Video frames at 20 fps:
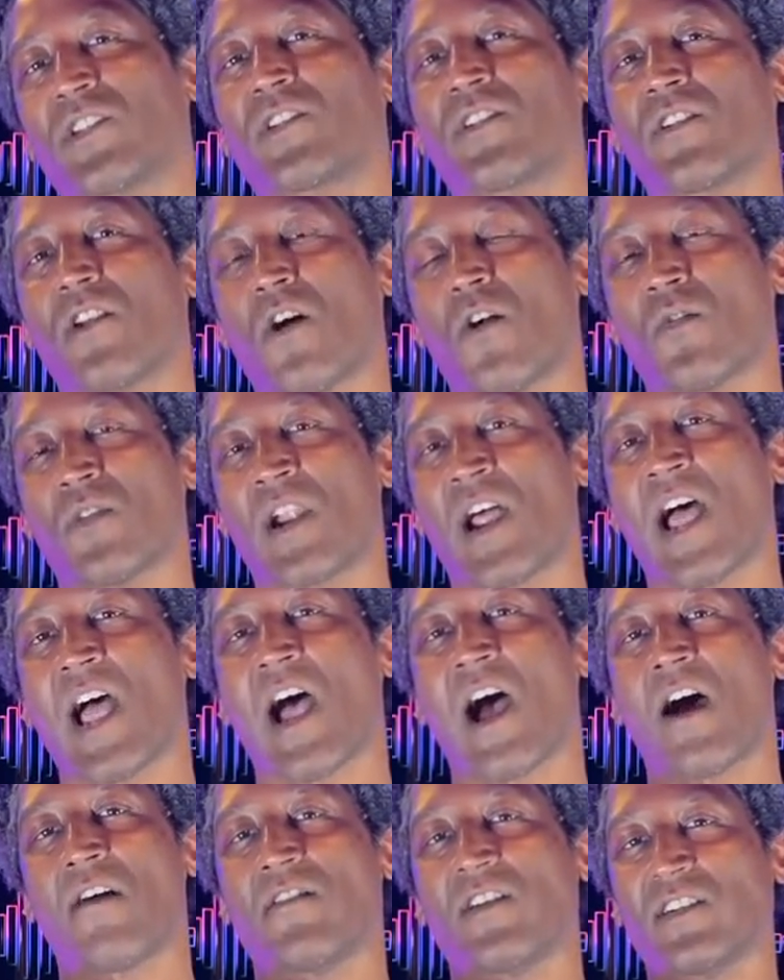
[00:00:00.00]
you to know that I
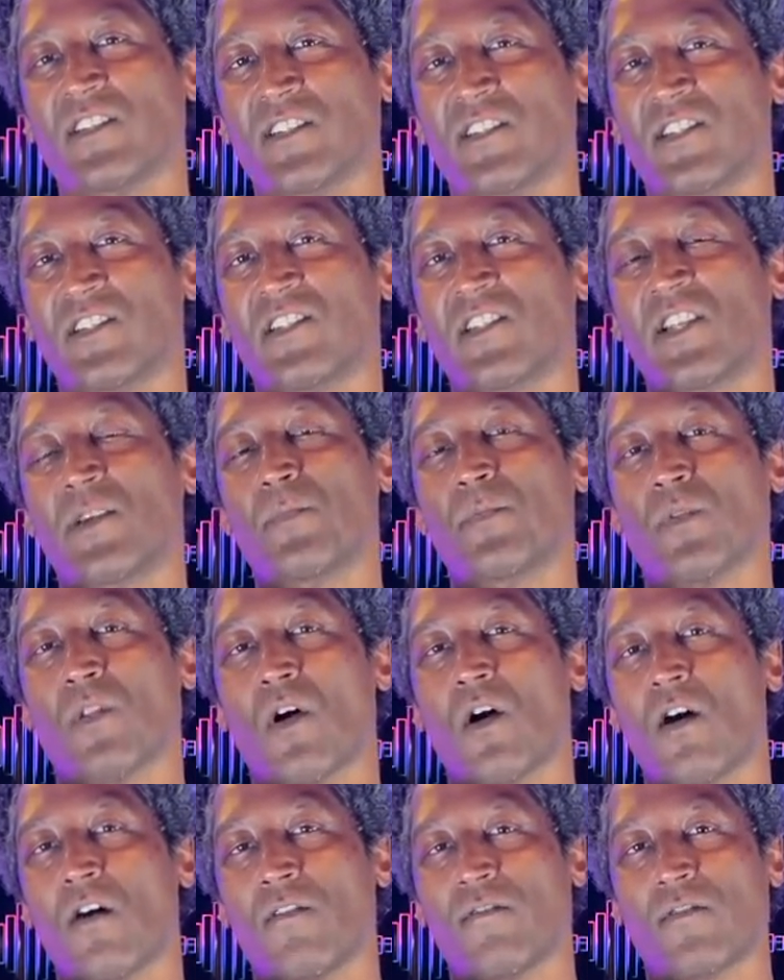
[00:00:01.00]
have a deep
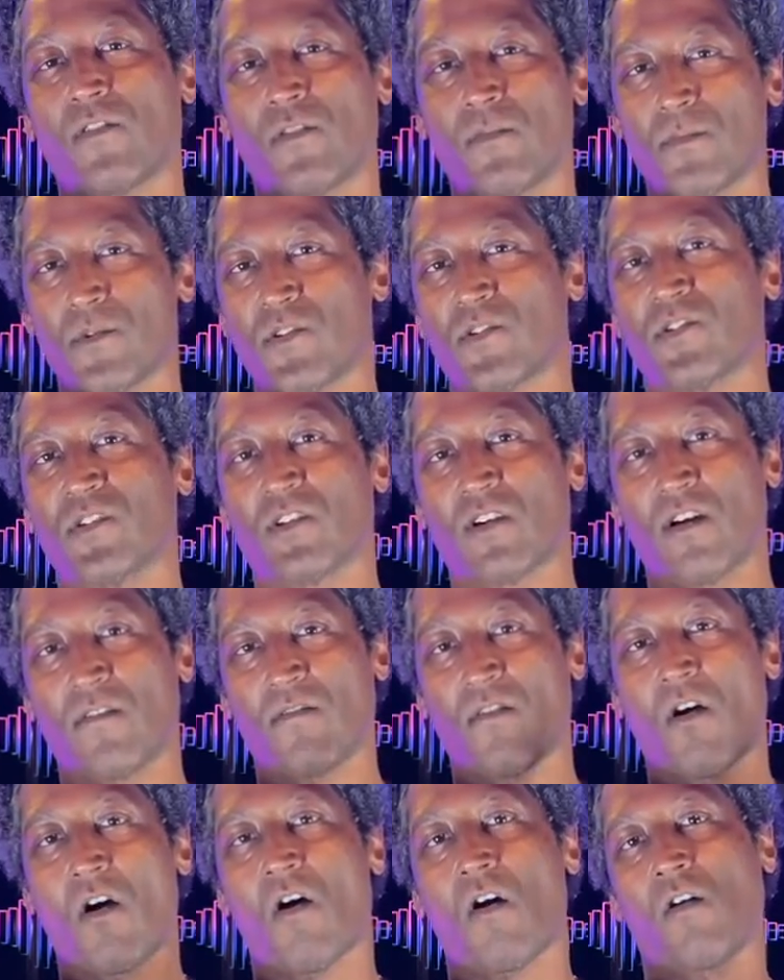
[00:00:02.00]
love for music
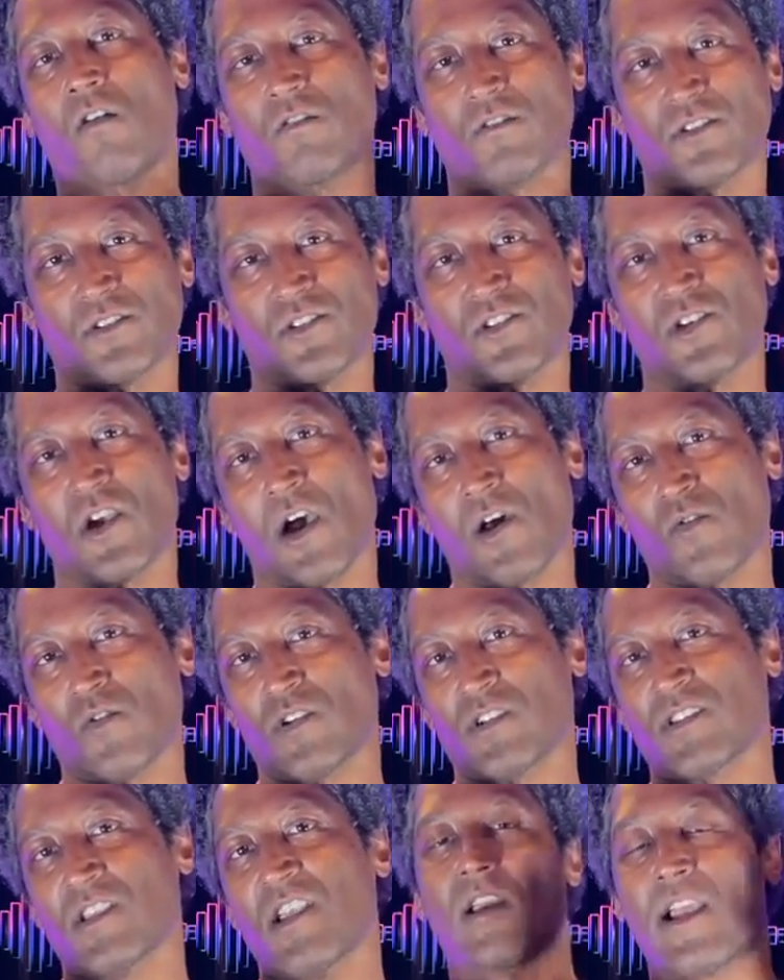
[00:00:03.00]
of all
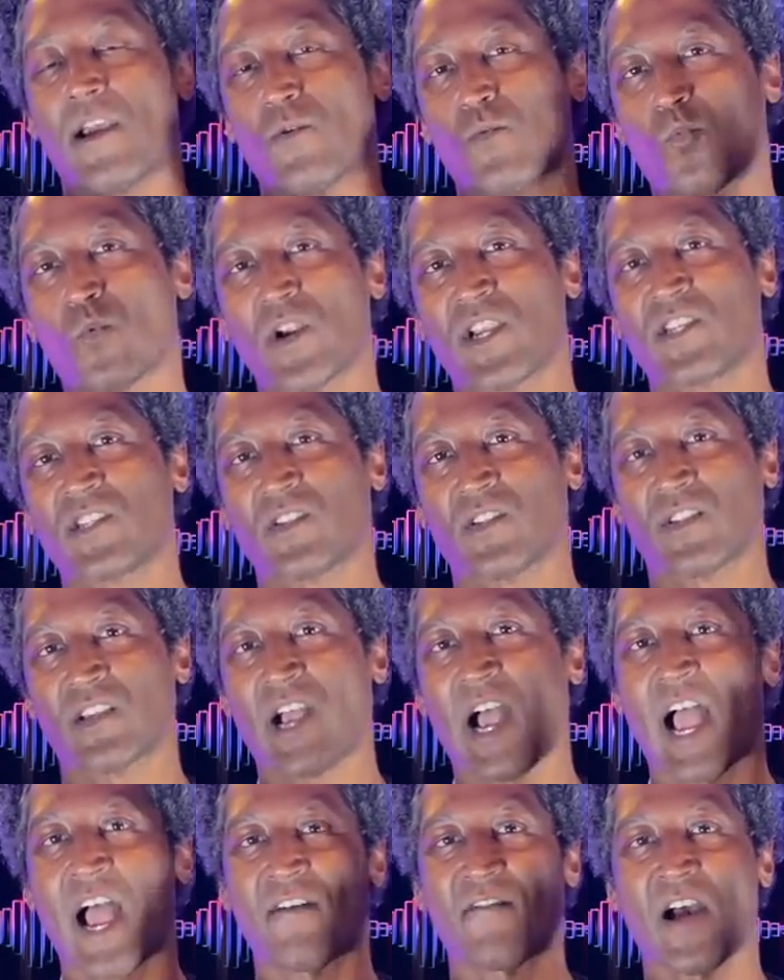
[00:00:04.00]
genres. And recently I
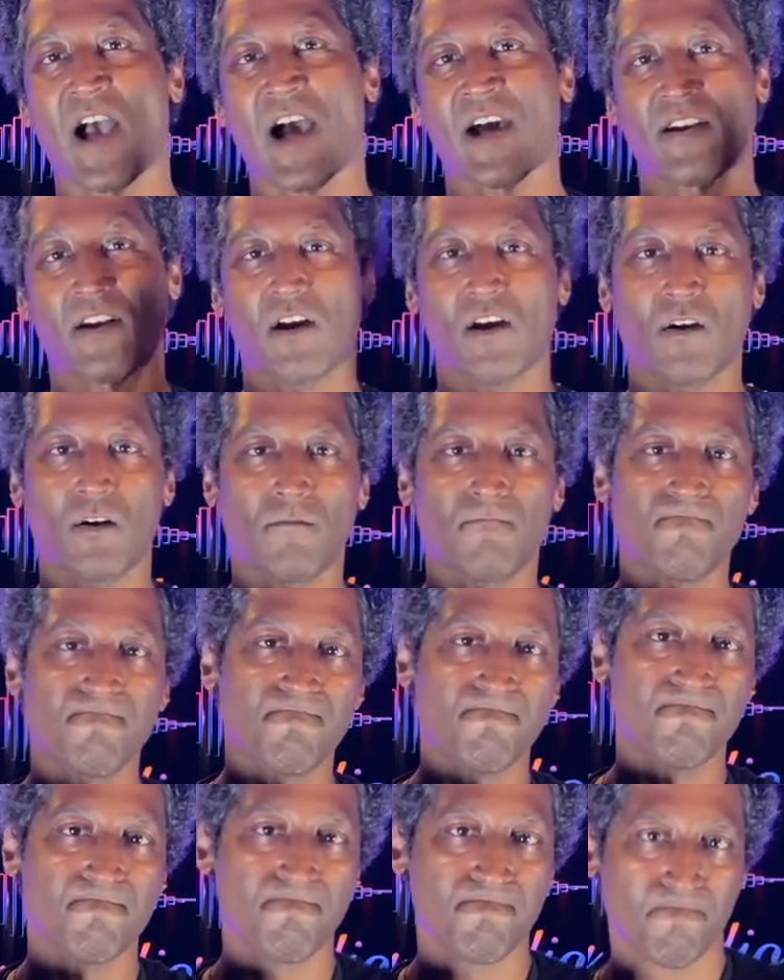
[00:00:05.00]
have had a
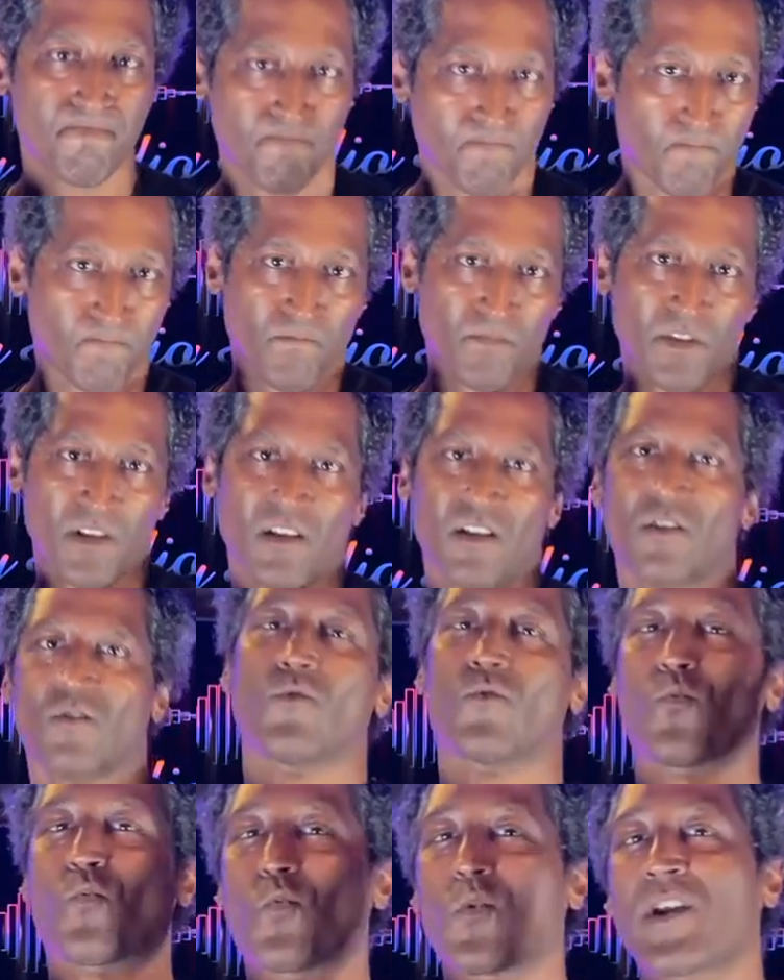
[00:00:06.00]

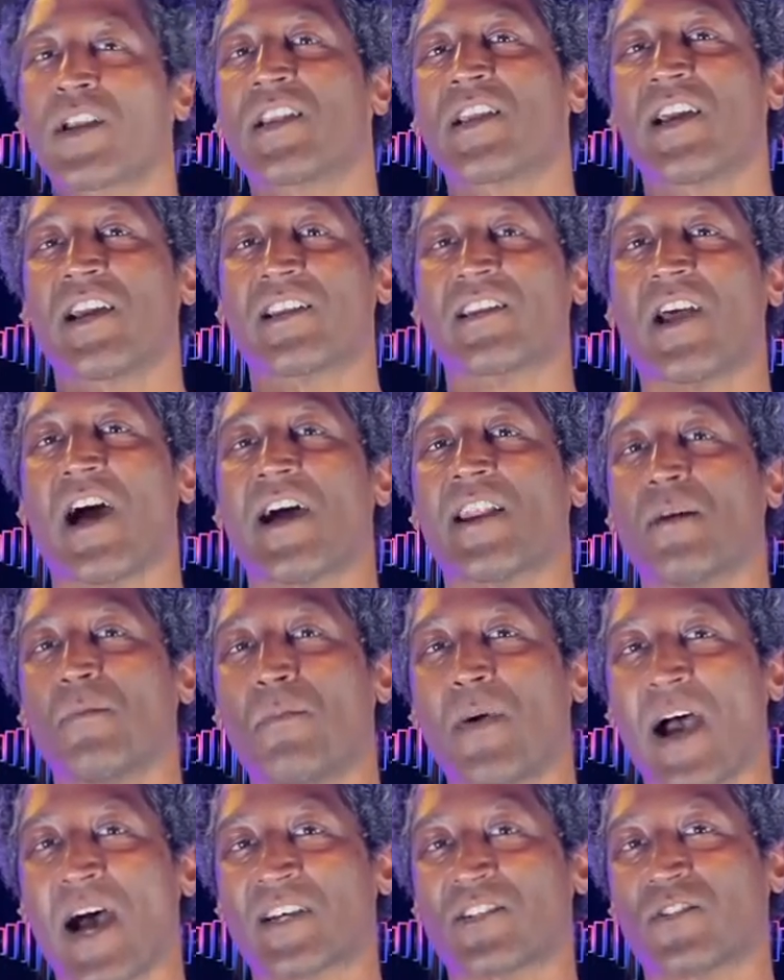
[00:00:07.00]
Reignited
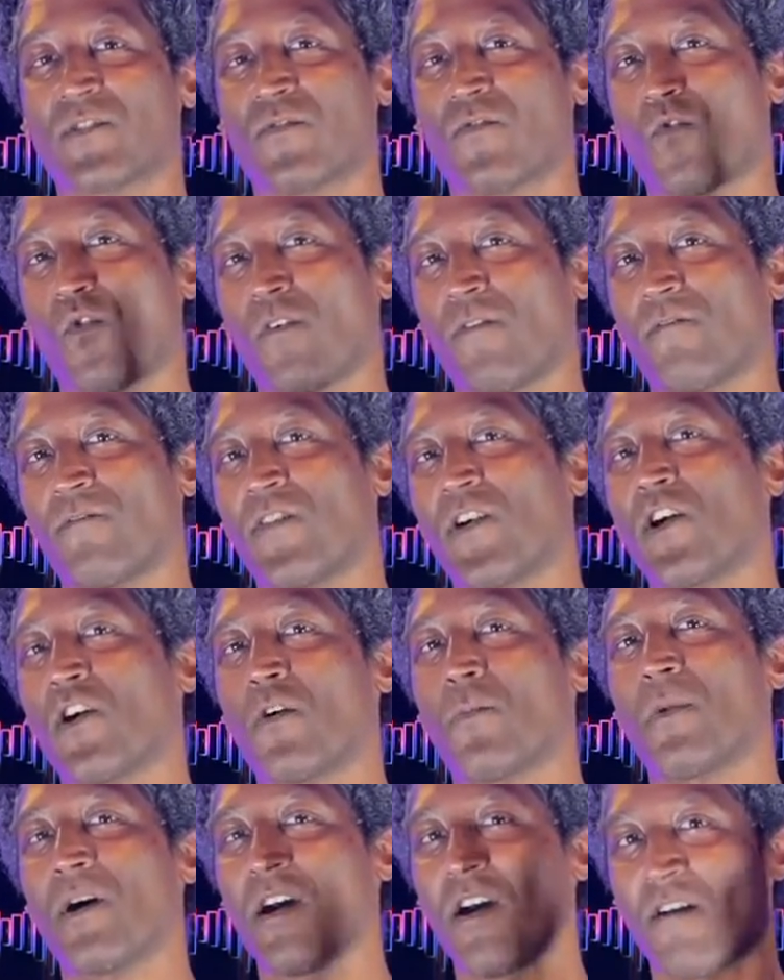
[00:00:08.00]
passion for
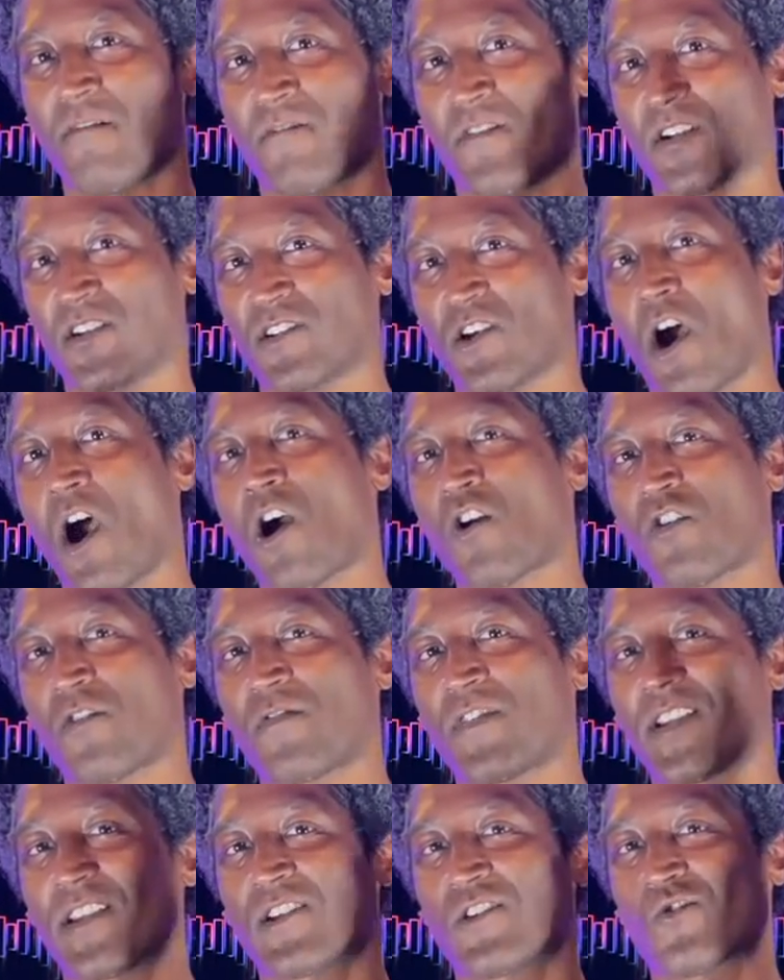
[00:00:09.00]
film,
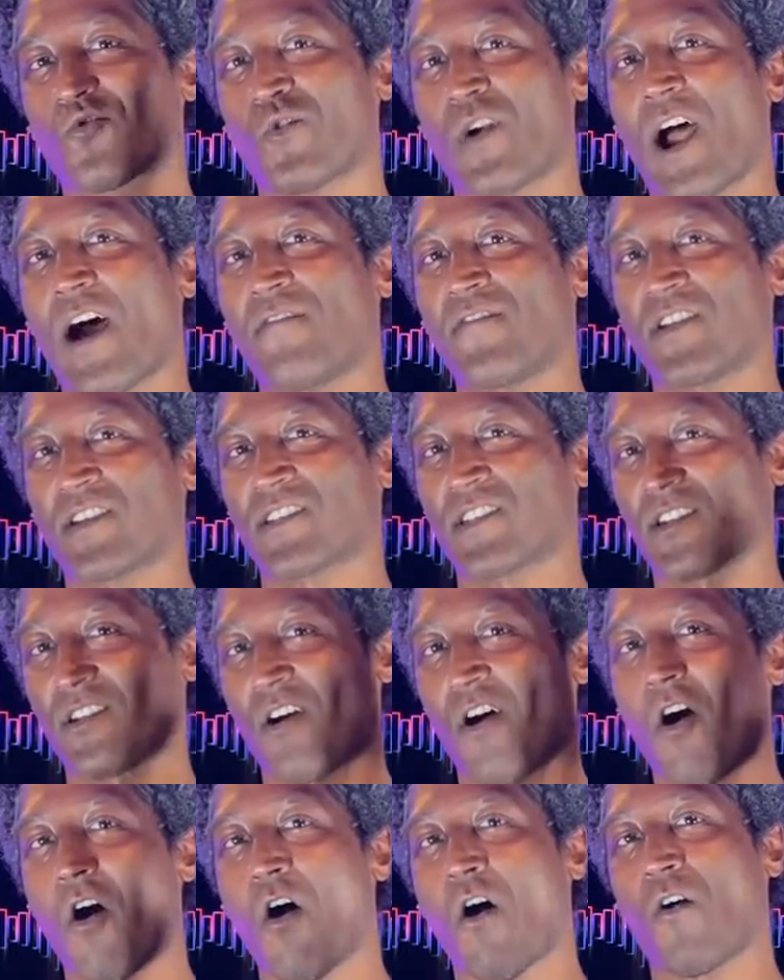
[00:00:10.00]
photography, graphics, and
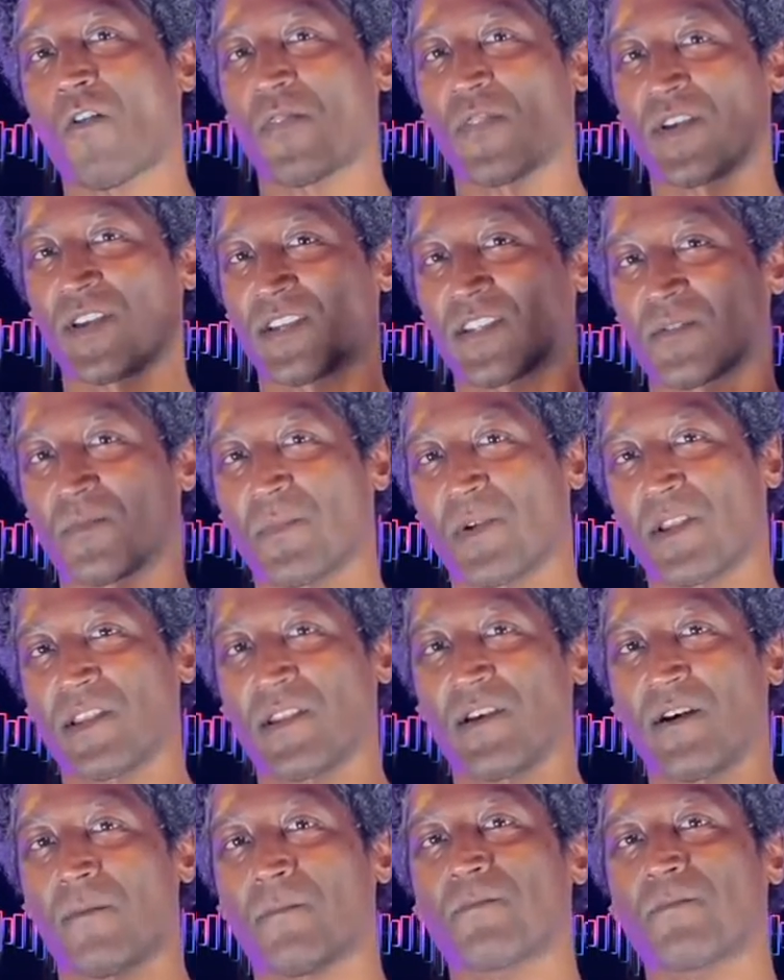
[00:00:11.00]
all things media.